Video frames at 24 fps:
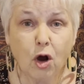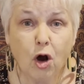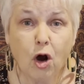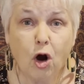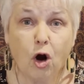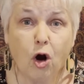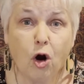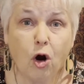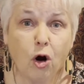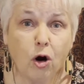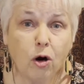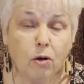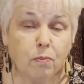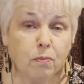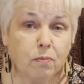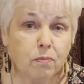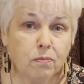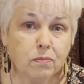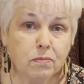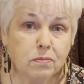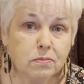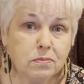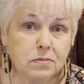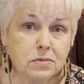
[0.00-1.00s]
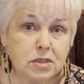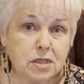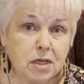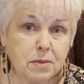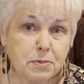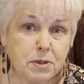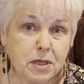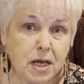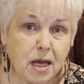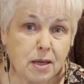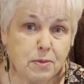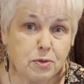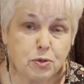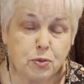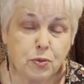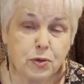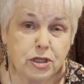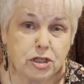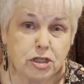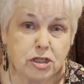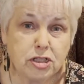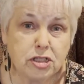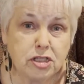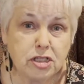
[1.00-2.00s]
Or sometimes we
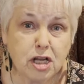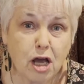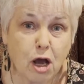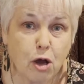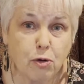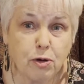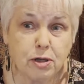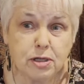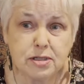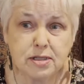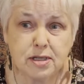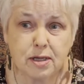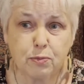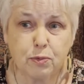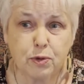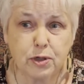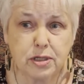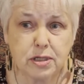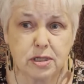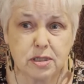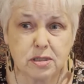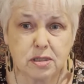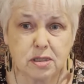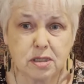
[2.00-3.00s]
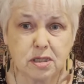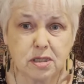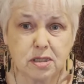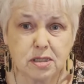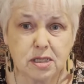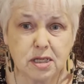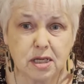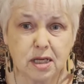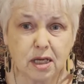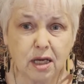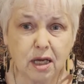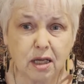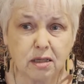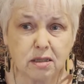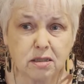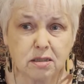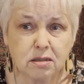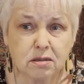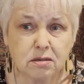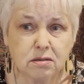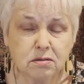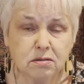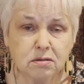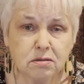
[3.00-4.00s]
just notice that we're discontent
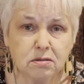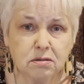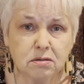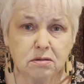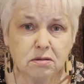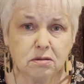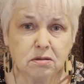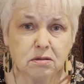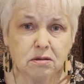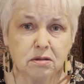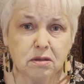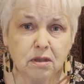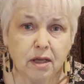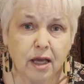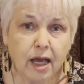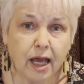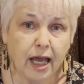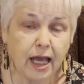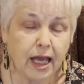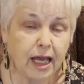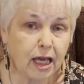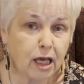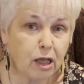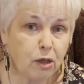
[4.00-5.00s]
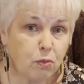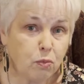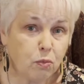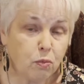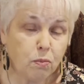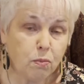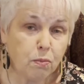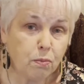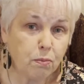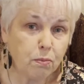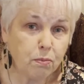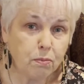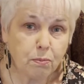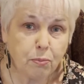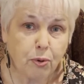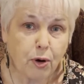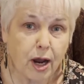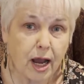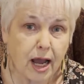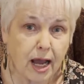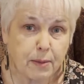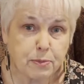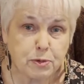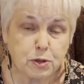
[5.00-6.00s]
and
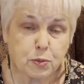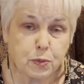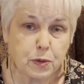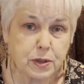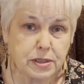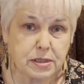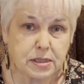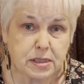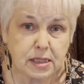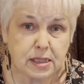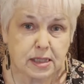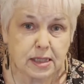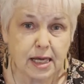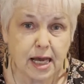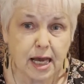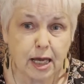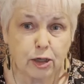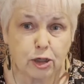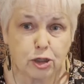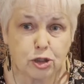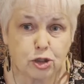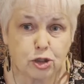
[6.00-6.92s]
perhaps we seek out a